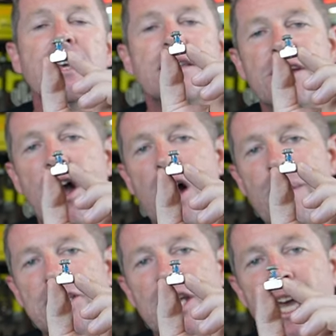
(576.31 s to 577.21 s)
So I'm
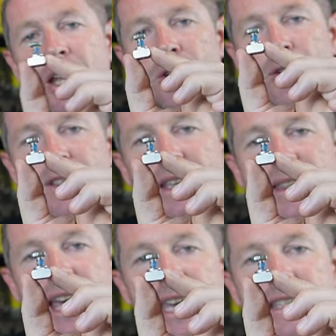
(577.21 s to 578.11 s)
actually going to use
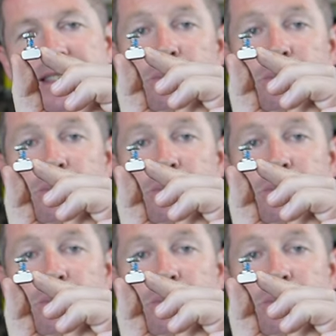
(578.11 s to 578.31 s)
these,